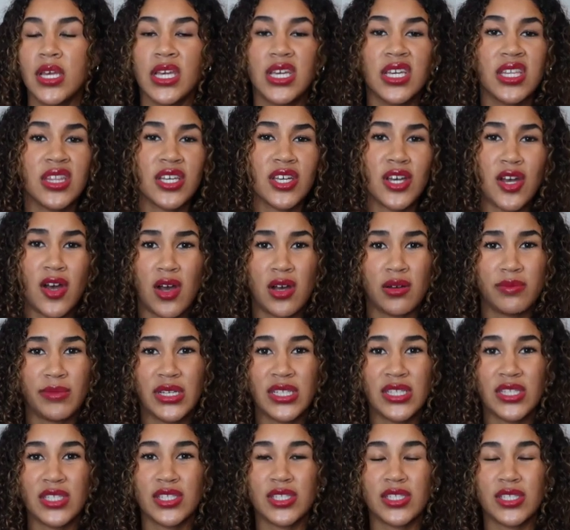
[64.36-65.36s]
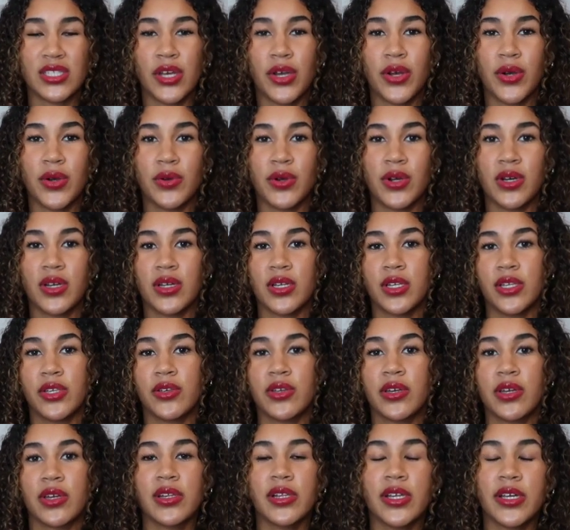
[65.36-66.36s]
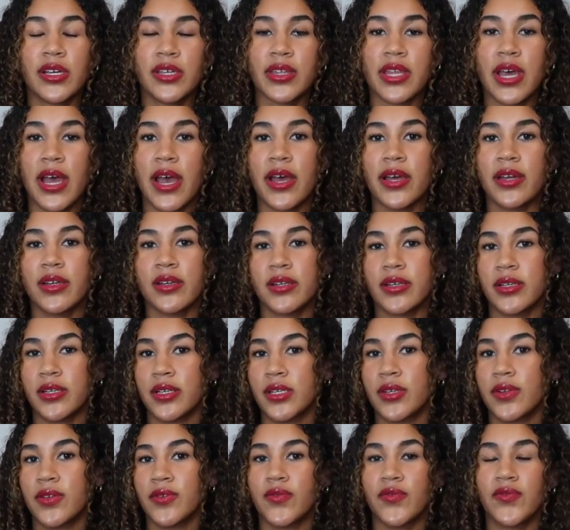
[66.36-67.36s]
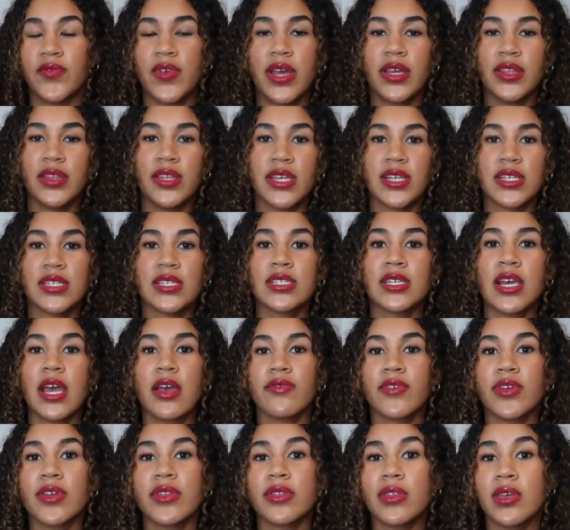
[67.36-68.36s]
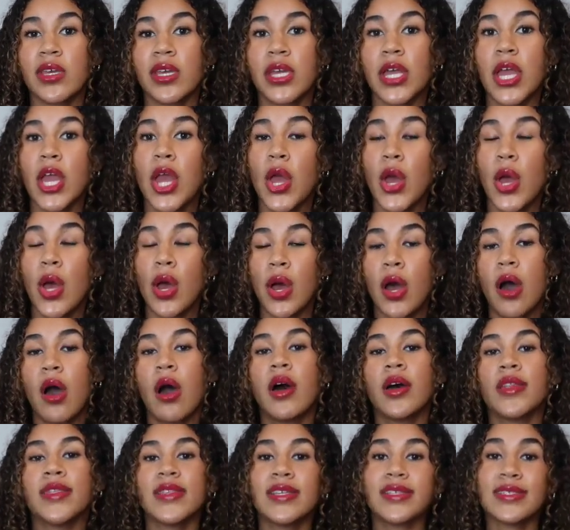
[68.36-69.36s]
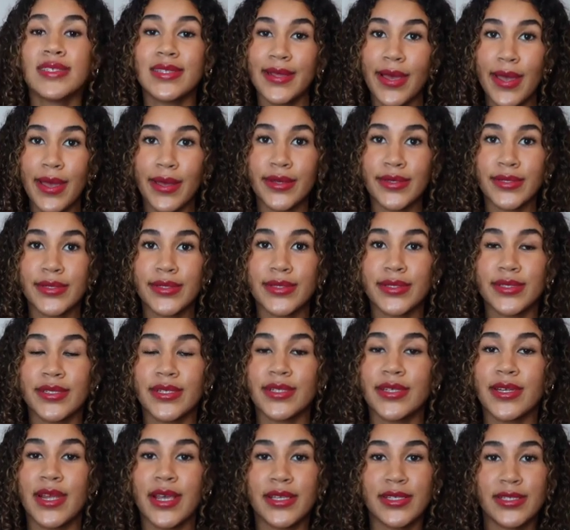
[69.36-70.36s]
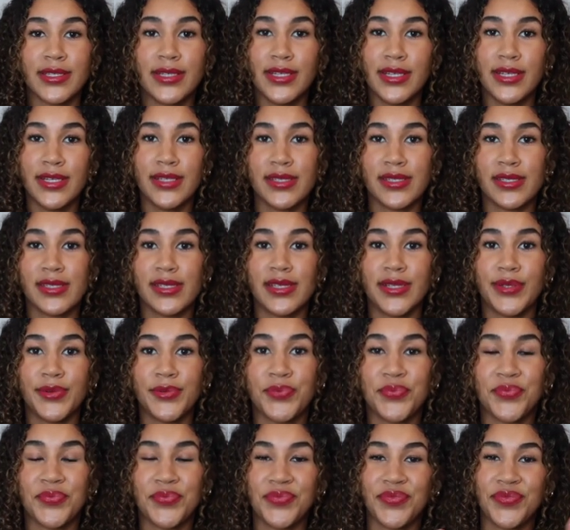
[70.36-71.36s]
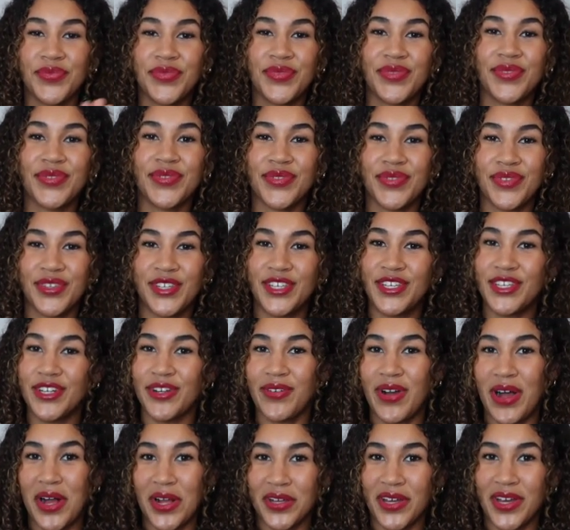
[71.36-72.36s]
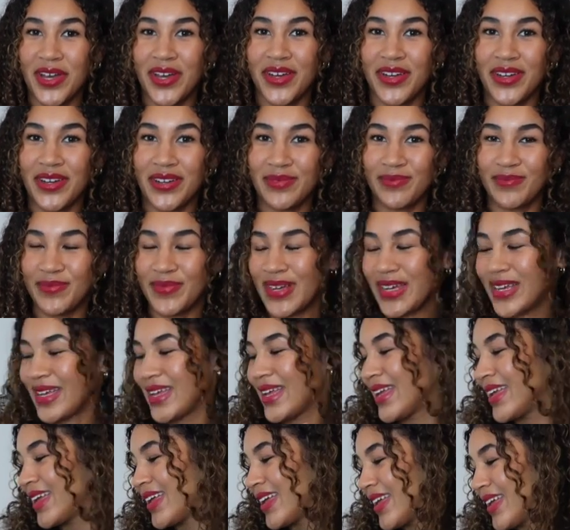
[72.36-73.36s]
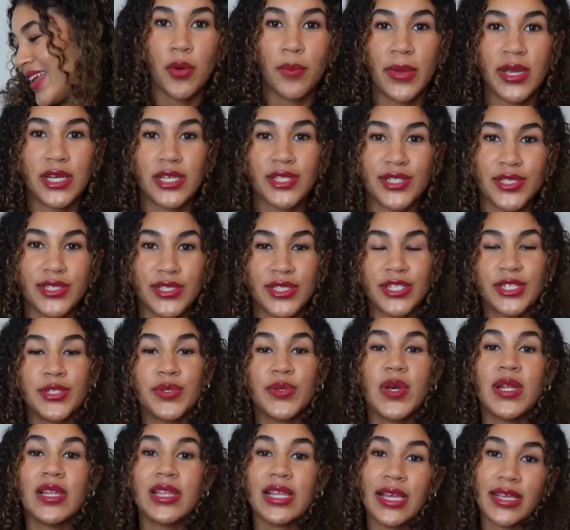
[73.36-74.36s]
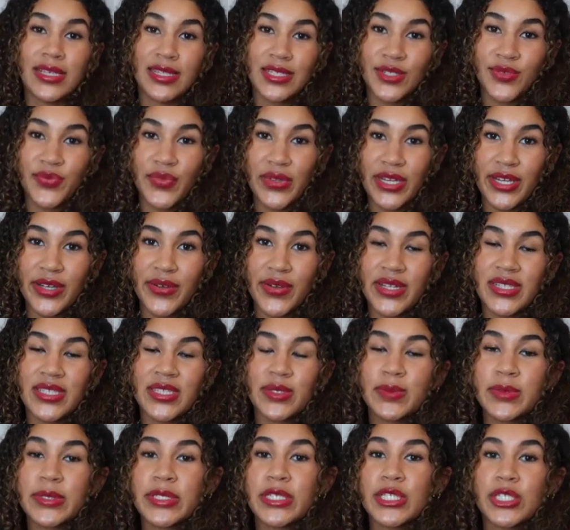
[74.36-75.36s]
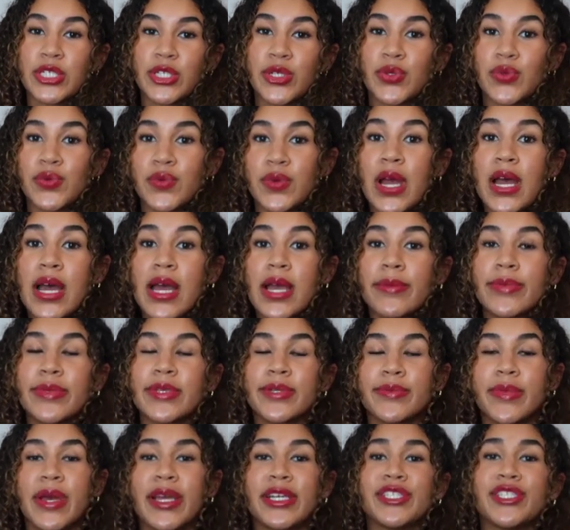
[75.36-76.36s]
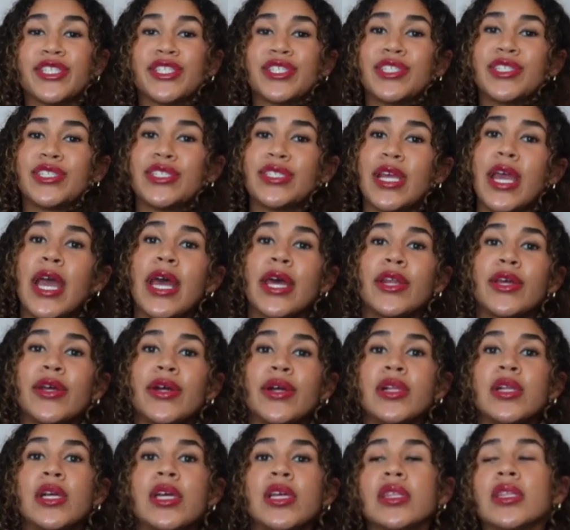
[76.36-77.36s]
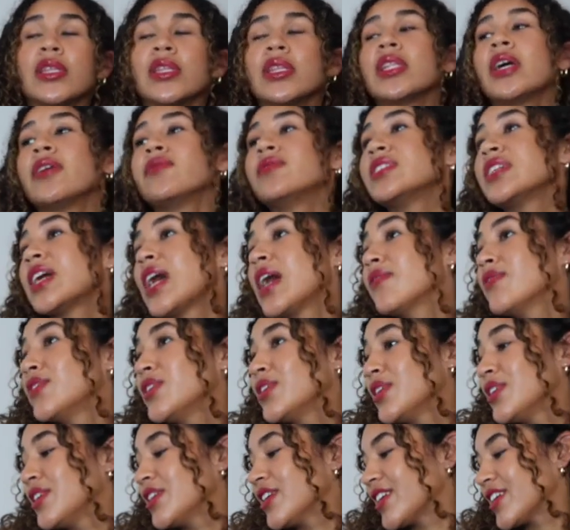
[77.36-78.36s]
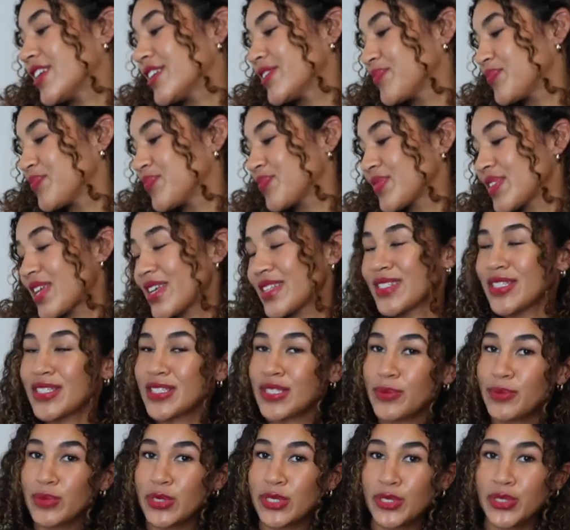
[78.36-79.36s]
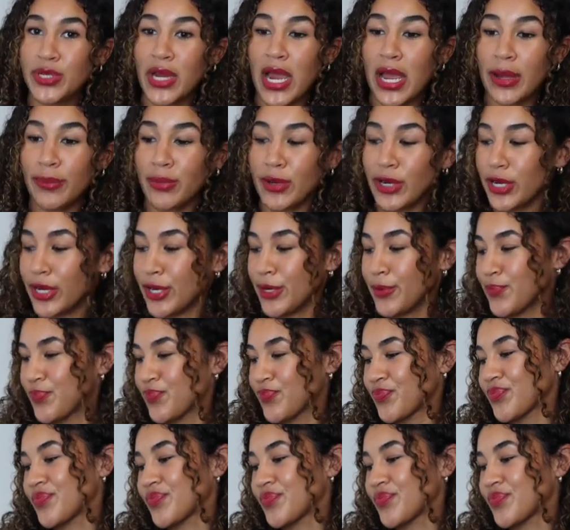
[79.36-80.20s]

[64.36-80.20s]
in the comments, so you can click that, find links to everything on this list. Nice and easy. You're welcome. So make sure to like this video and subscribe to my channel. I'd love to have you here as a subscriber.